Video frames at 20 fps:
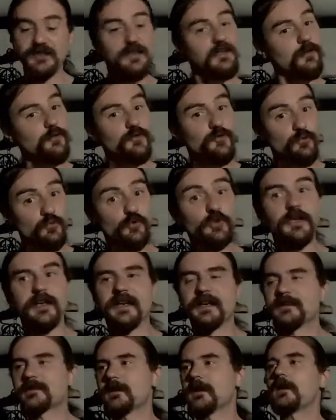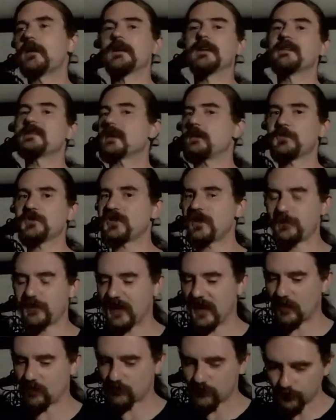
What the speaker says: and I was really excited because that was something I